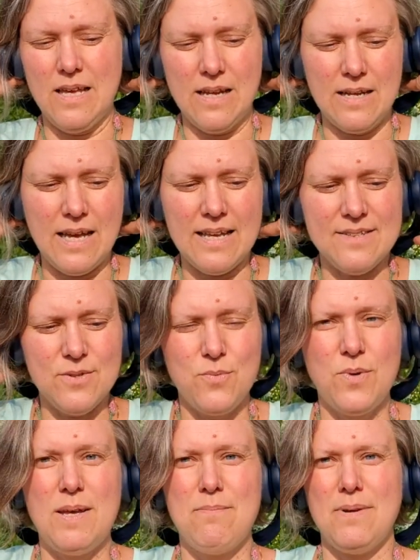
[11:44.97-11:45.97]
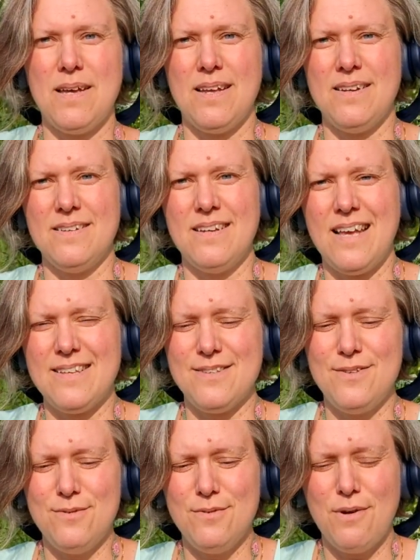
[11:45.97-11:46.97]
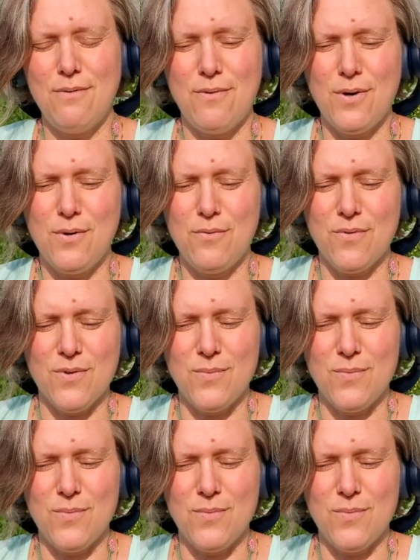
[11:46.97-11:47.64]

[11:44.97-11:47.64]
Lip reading: and as a whip and as a UFO